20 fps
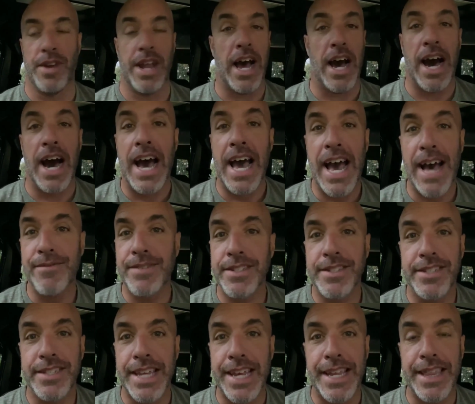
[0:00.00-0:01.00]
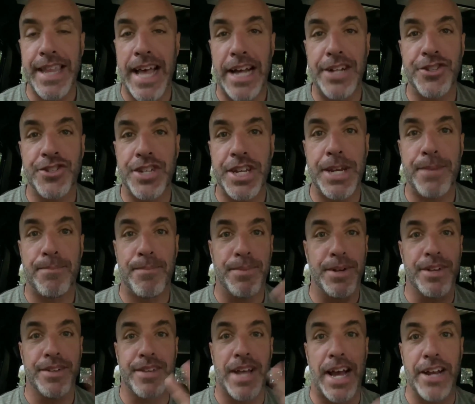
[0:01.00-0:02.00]
Now, I haven't seen that Jeep
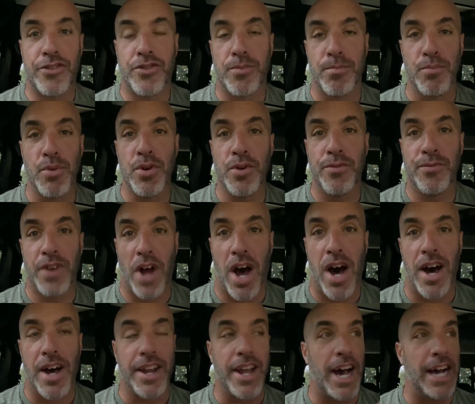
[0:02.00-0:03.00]
because I moved on.